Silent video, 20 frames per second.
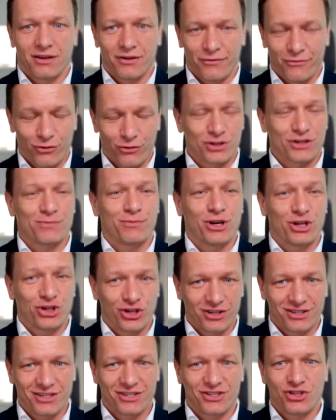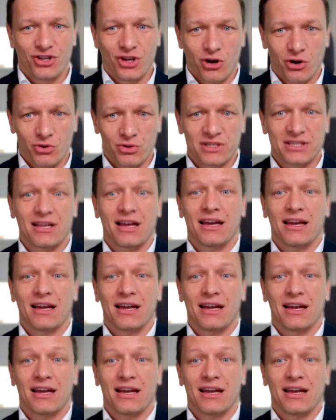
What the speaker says: first patient is dosed,